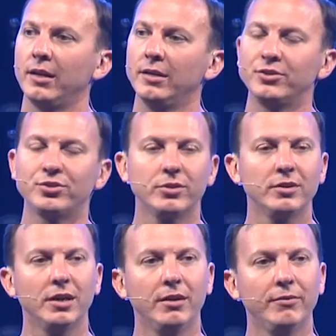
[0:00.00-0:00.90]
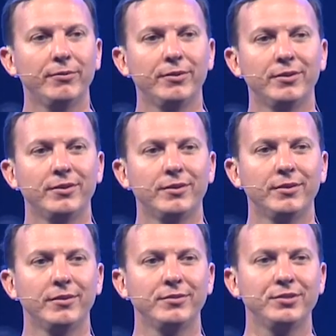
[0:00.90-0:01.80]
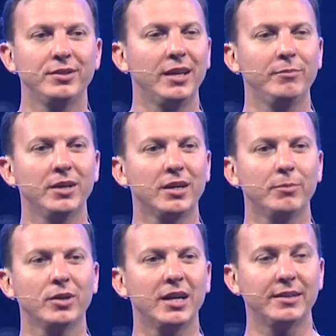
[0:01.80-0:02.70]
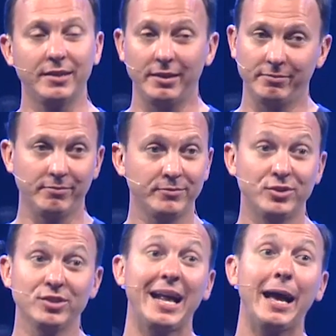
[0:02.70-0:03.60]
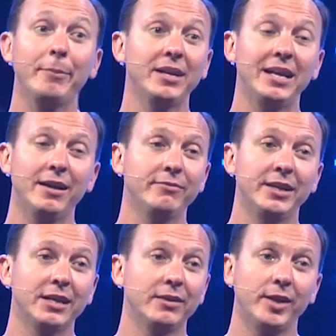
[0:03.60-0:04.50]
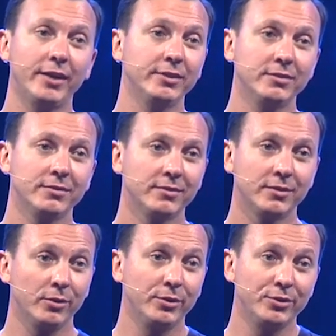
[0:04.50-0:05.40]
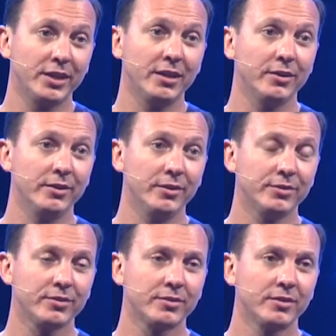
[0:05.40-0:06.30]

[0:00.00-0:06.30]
And sure enough, she gave me a couple contact just happen to have negative 11, don't usually carry those.